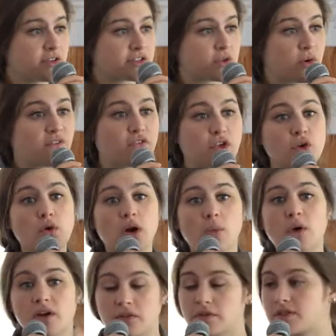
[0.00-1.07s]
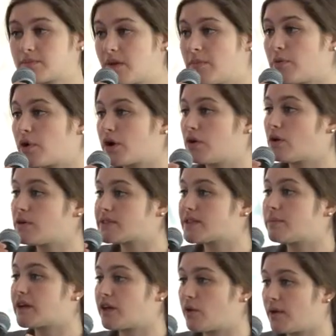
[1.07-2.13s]
So if you are one of those people or you know
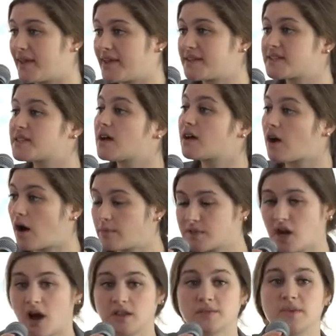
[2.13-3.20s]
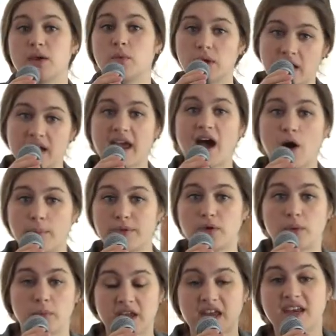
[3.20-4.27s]
somebody who is, come talk to me, we can help you
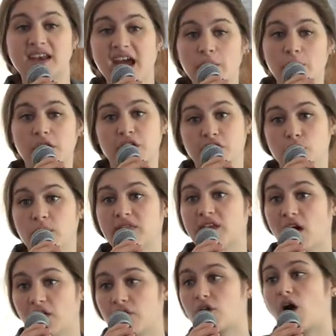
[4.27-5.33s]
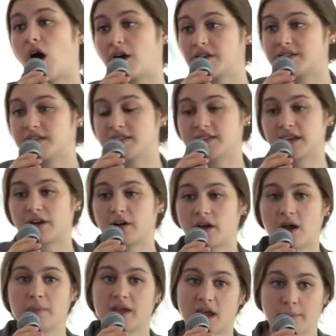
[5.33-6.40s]
and we can network you with the other caucuses that are
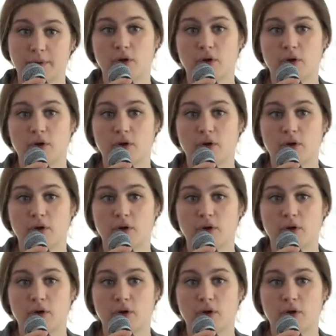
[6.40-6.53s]
coming up